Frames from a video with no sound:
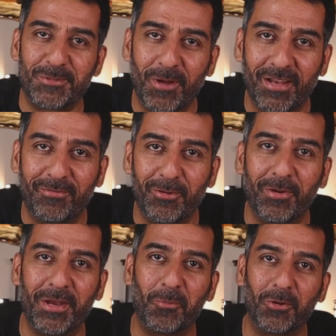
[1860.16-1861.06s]
them as well if
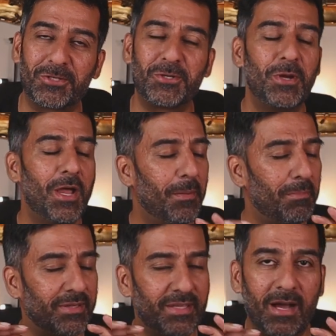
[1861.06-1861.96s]
you really want to,
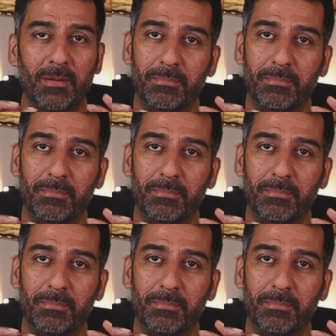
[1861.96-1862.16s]
but they